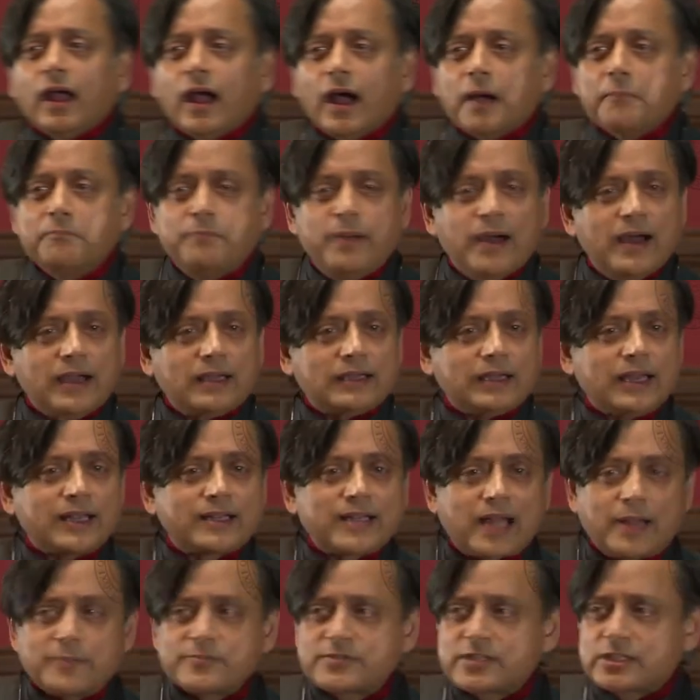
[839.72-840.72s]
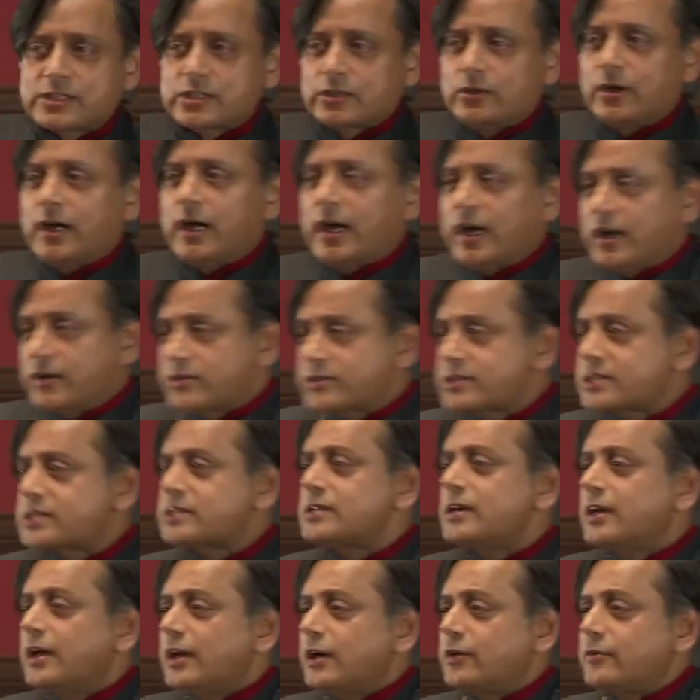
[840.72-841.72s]
a burglar comes into your
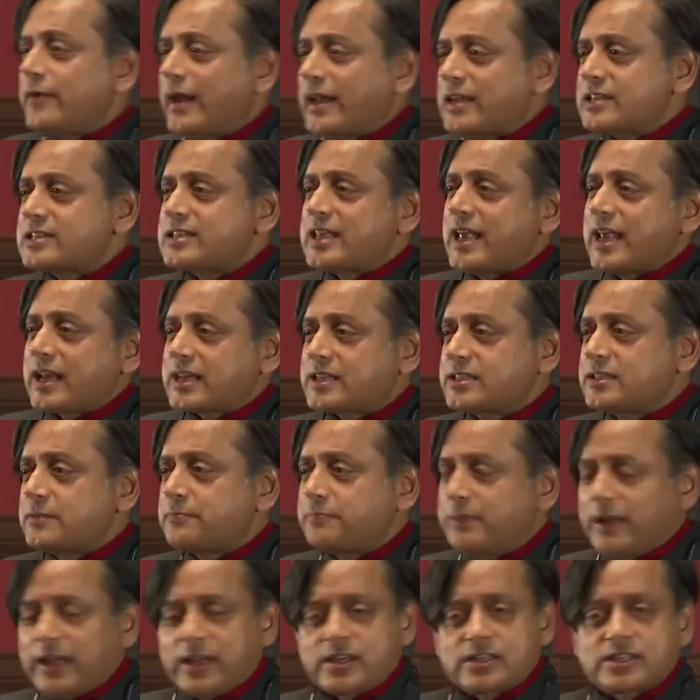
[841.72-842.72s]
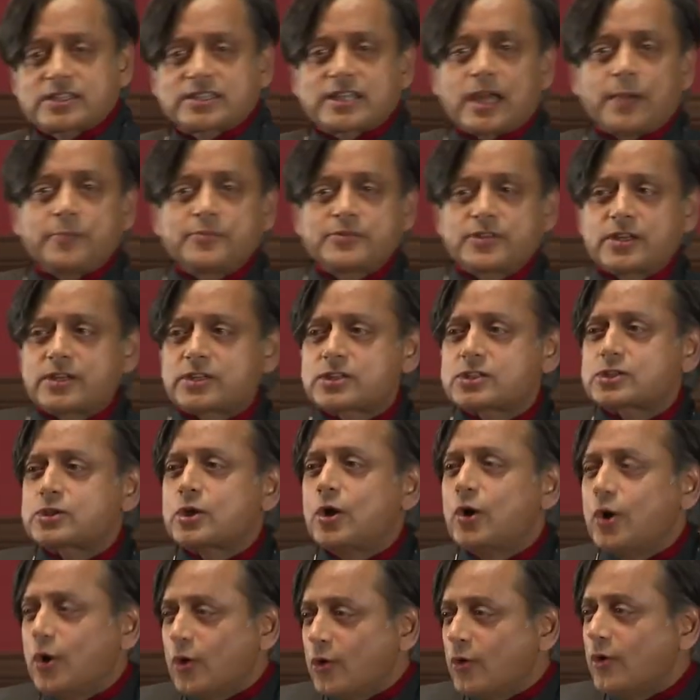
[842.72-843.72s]
house, ransacks the place, stubs his
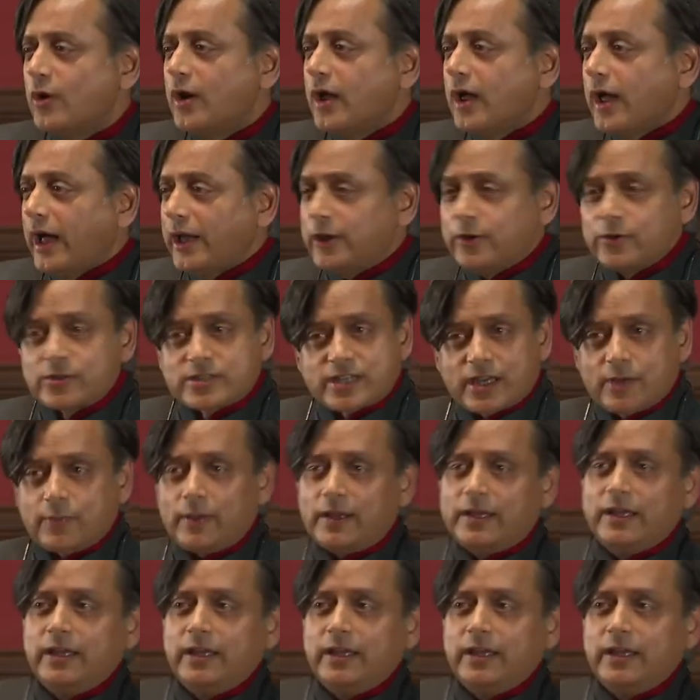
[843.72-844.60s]
toe, and you say, well,